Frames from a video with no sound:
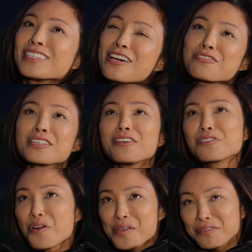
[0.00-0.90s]
well,
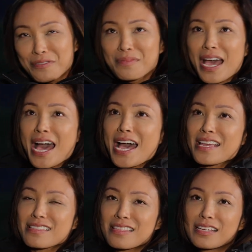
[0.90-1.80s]
going from
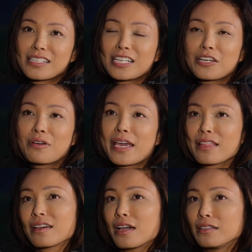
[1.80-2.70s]
that, and then
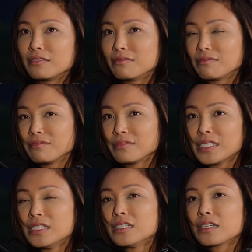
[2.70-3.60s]
I
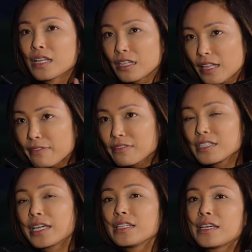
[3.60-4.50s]
kind of left the
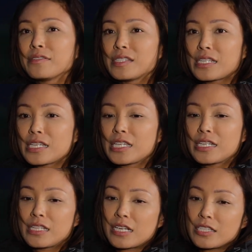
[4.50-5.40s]
nightlife scene,
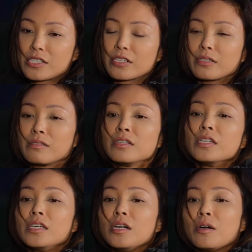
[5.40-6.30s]
and then I started
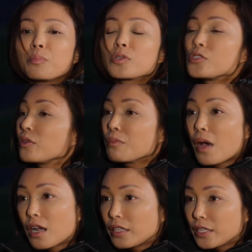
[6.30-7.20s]
pursuing
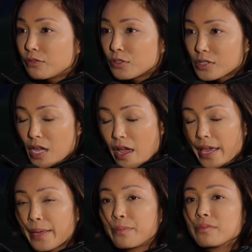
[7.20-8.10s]
modeling full
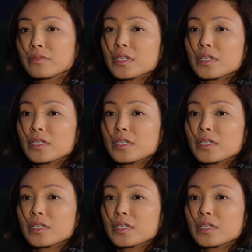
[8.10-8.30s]
time.